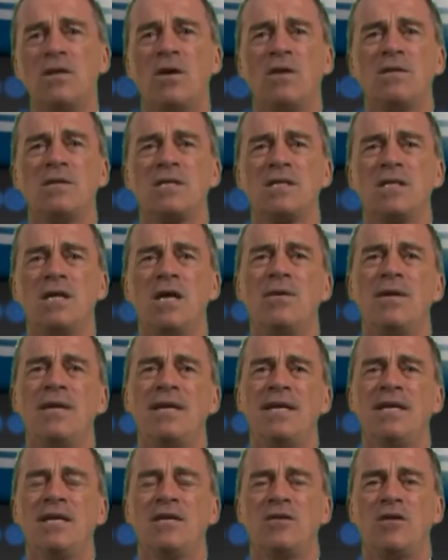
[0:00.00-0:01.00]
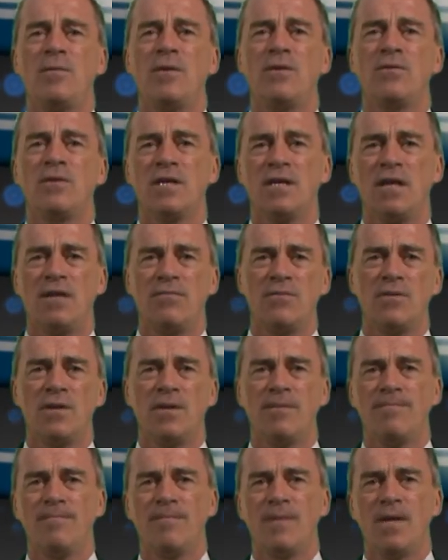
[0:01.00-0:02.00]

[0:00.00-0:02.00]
on slower economic recovery.